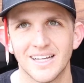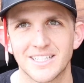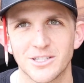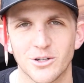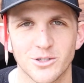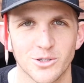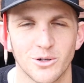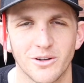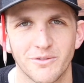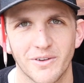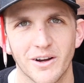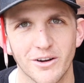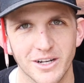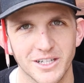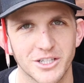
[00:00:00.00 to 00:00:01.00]
It's also a
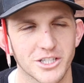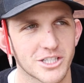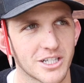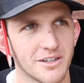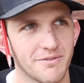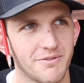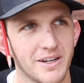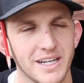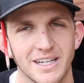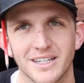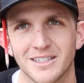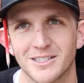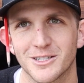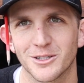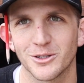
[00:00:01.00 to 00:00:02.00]
very just
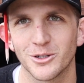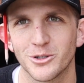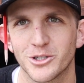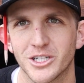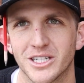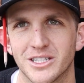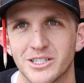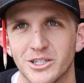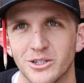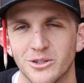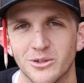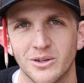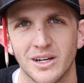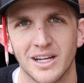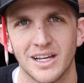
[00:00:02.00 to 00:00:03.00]
convenient solution to